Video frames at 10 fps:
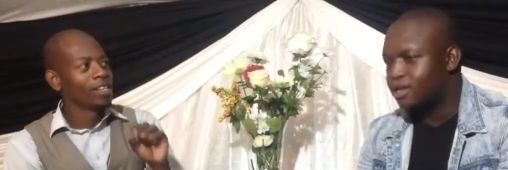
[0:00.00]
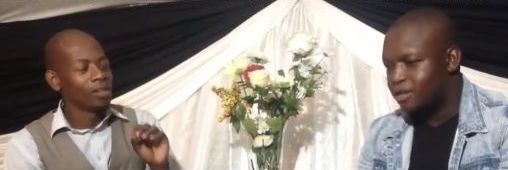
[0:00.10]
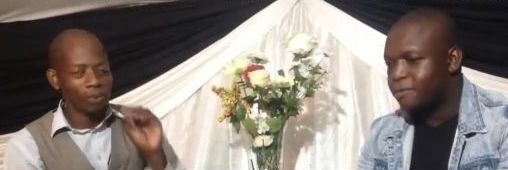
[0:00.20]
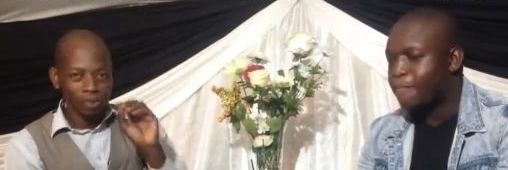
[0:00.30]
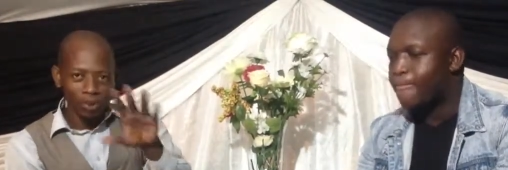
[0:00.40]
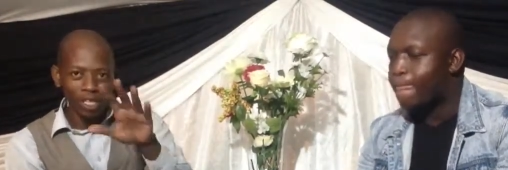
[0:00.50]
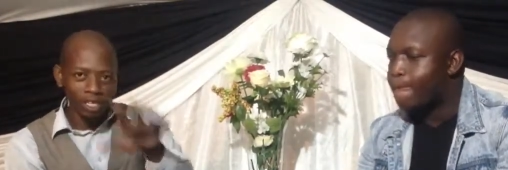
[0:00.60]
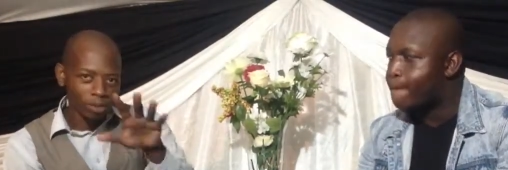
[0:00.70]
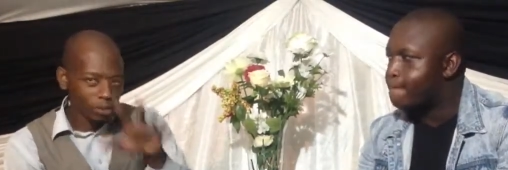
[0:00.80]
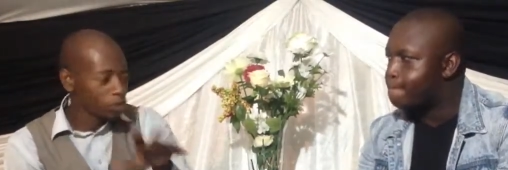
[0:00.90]
Speaker 1: You, you want
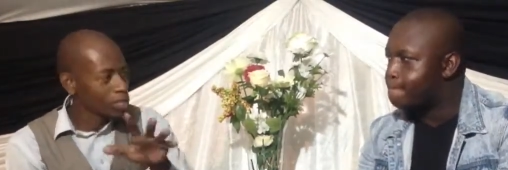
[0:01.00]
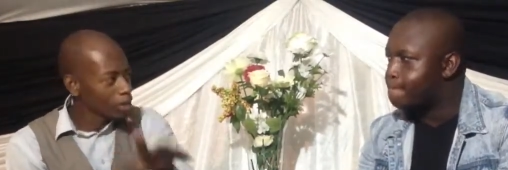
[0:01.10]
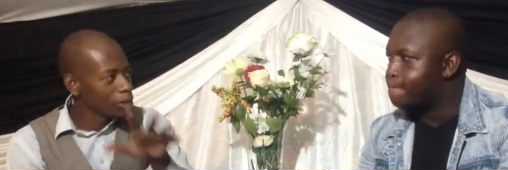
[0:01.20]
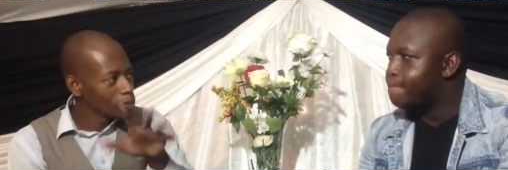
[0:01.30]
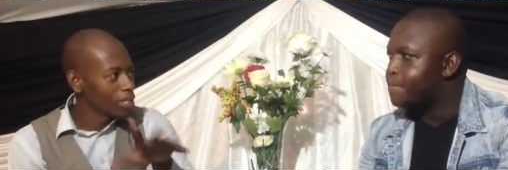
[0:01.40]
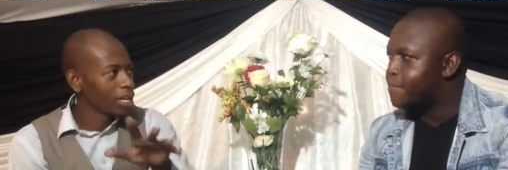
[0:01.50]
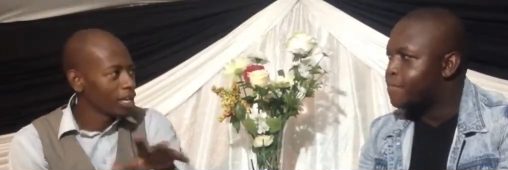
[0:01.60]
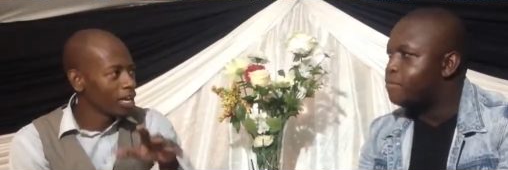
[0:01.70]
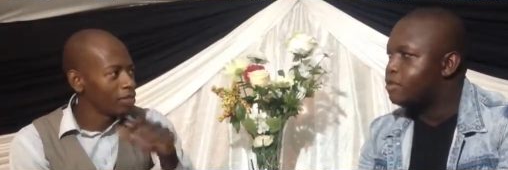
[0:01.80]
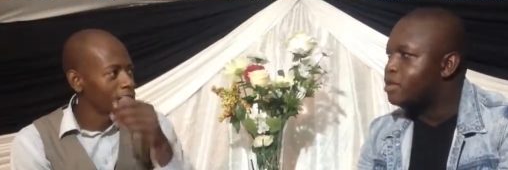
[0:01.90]
them to do something with their
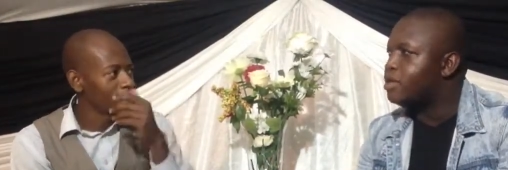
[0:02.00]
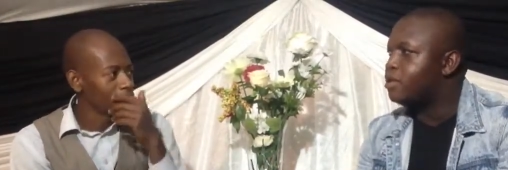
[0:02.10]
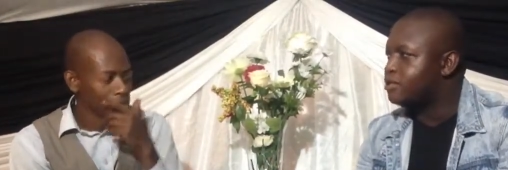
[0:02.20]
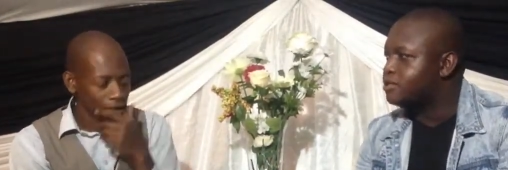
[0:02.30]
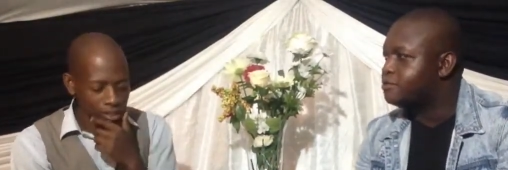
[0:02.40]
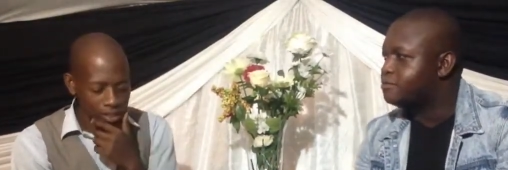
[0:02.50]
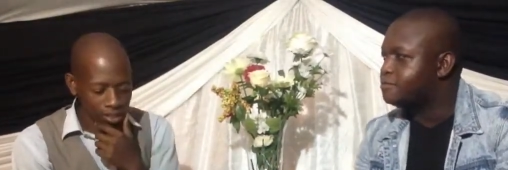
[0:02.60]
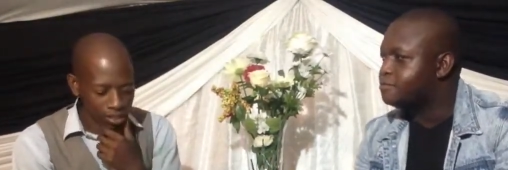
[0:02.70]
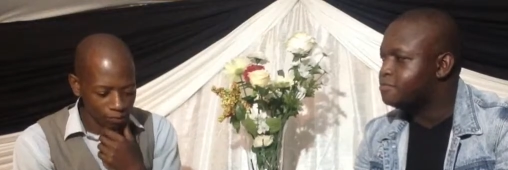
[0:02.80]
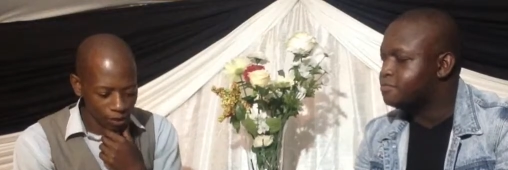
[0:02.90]
lives. So that's,
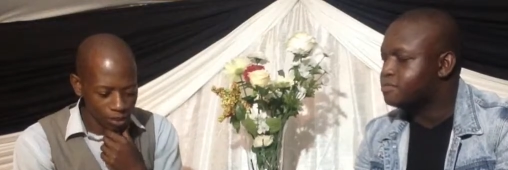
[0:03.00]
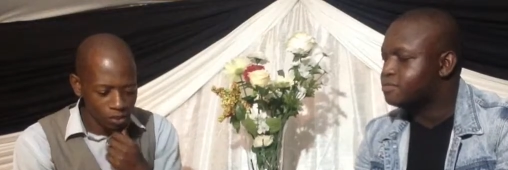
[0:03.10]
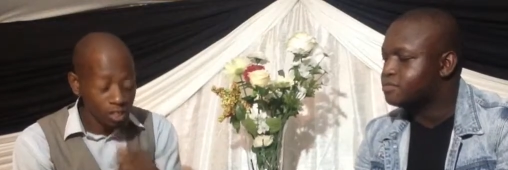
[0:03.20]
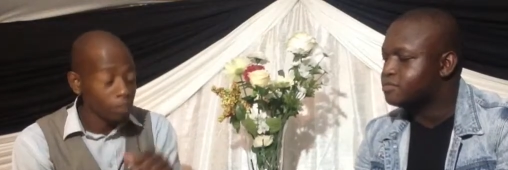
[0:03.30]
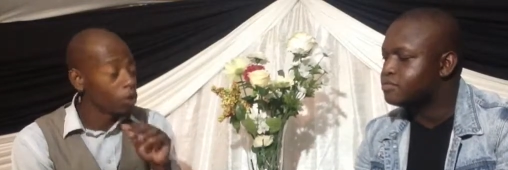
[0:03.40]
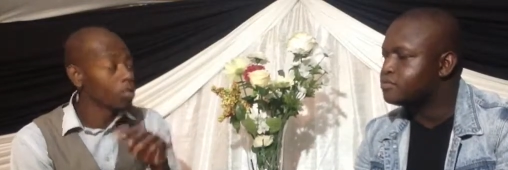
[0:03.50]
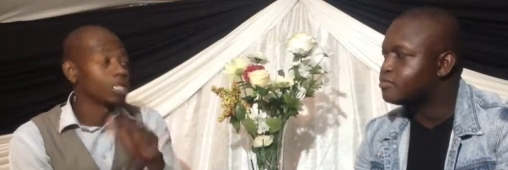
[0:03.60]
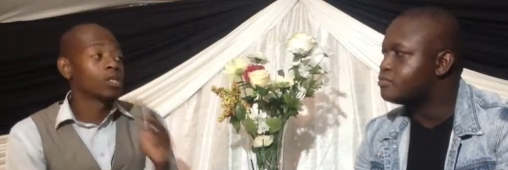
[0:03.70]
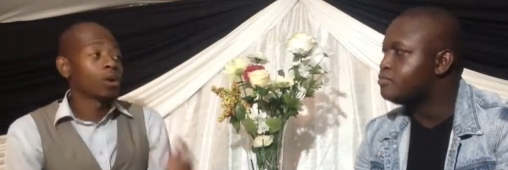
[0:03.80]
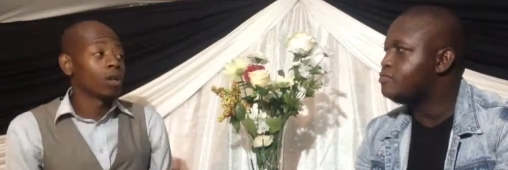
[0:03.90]
that's very interesting because
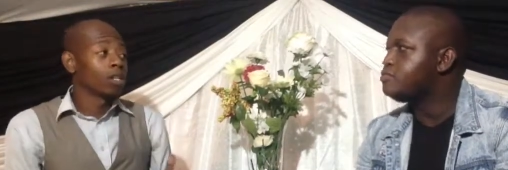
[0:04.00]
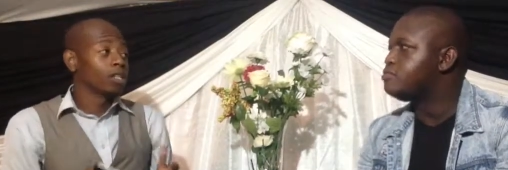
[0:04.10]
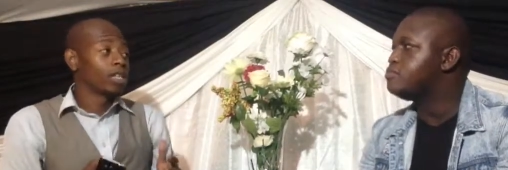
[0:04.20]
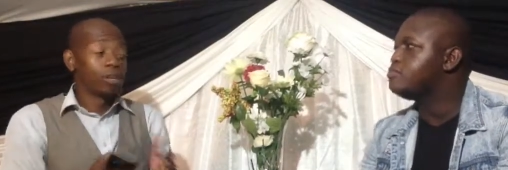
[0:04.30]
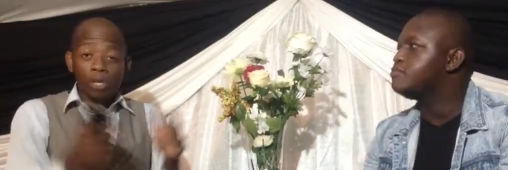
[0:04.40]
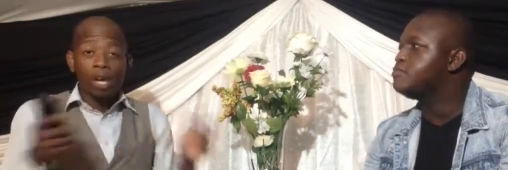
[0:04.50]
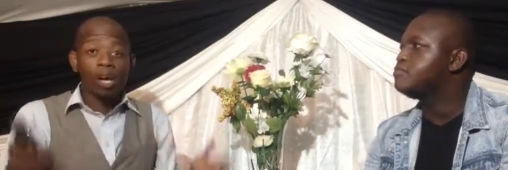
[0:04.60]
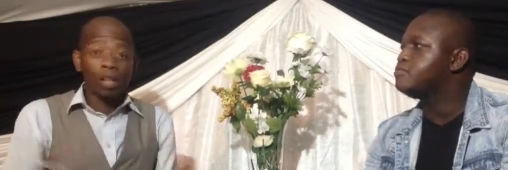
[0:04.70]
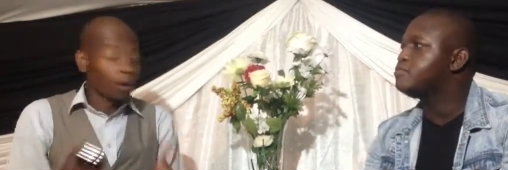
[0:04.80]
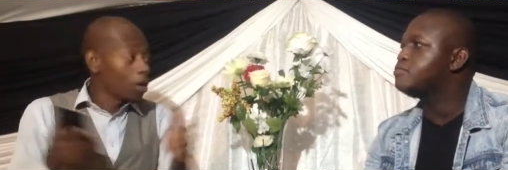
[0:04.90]
that's all that we
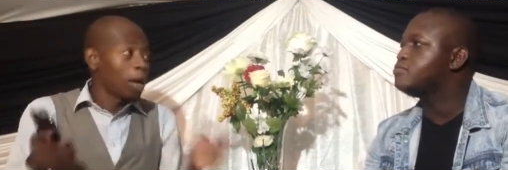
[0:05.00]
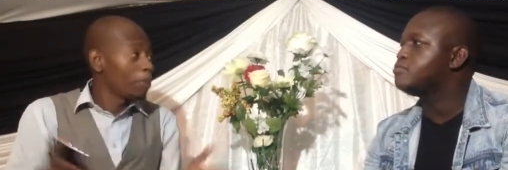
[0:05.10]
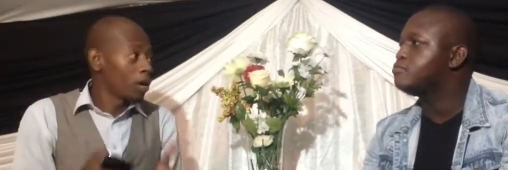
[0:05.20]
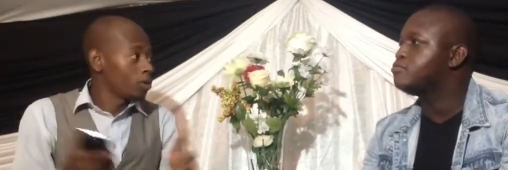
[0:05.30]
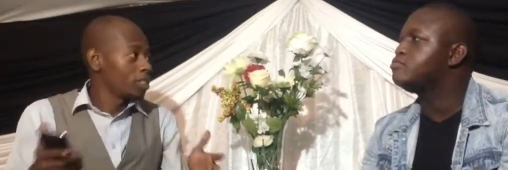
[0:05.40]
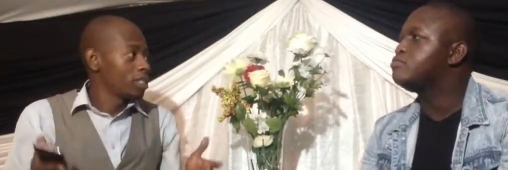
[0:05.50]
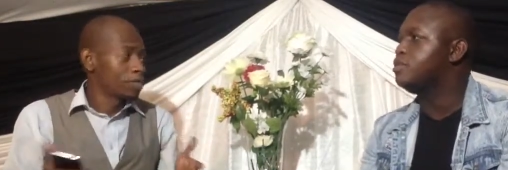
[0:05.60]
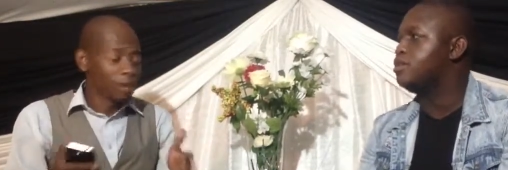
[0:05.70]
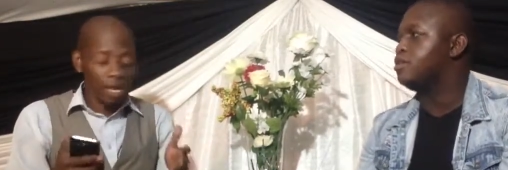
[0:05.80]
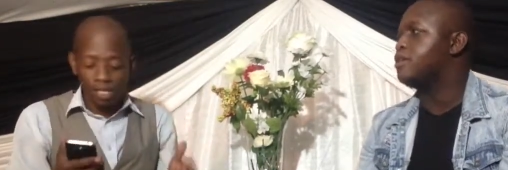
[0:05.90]
are all about,
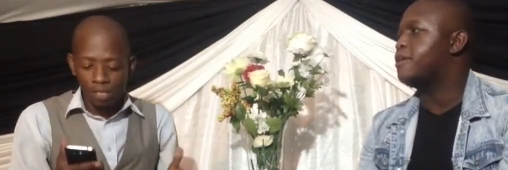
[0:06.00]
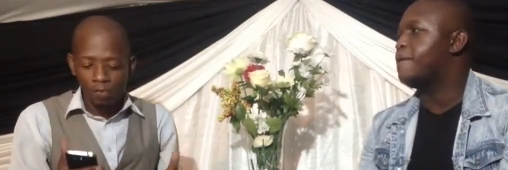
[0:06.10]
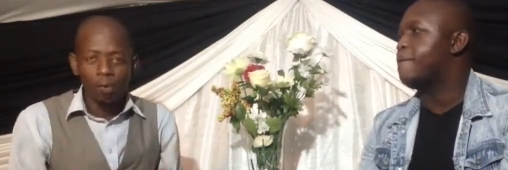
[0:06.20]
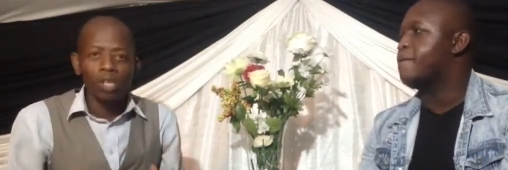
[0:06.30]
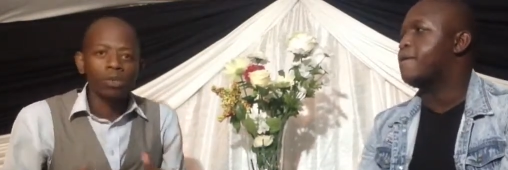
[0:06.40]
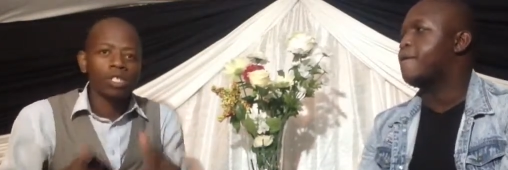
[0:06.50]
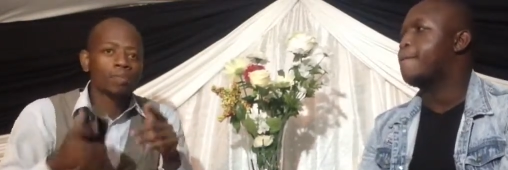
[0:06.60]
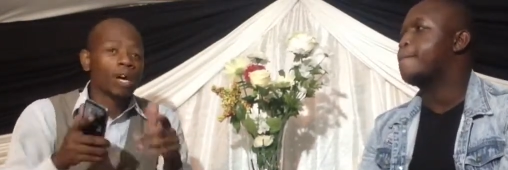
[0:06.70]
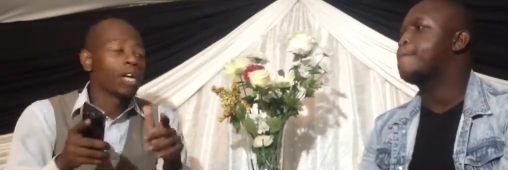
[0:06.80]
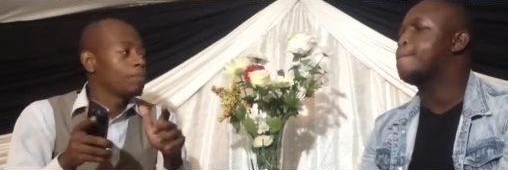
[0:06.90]
Inspire TV. We want to
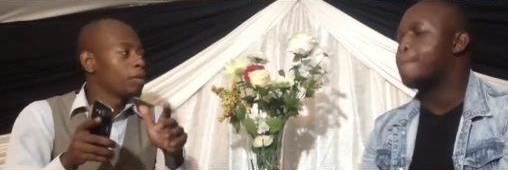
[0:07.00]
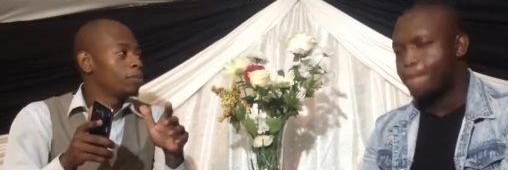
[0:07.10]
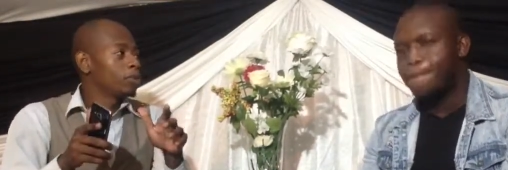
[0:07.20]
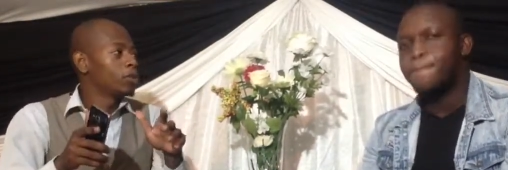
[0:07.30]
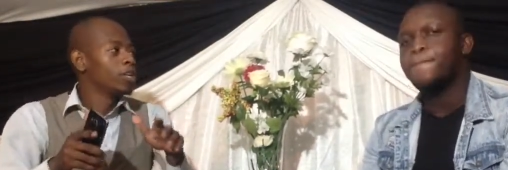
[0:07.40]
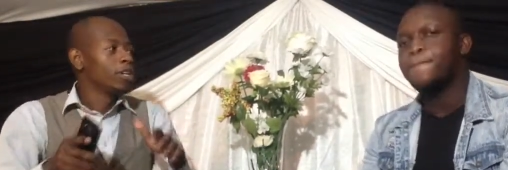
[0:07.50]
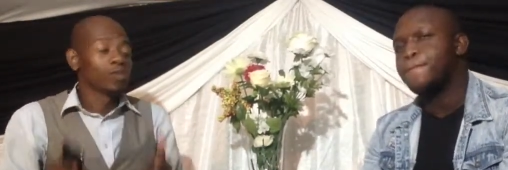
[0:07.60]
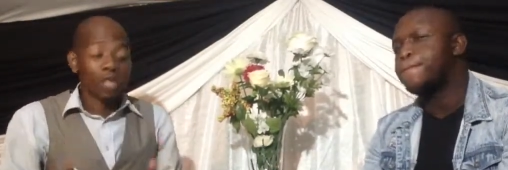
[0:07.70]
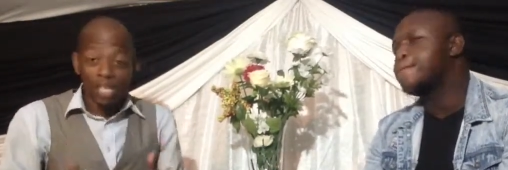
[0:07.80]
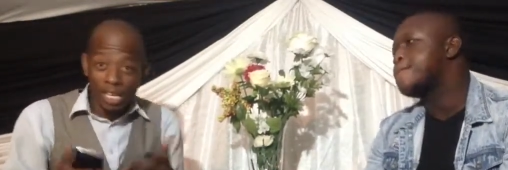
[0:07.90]
inspire people
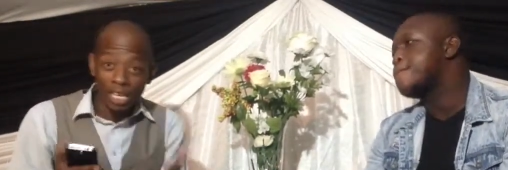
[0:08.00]
so that they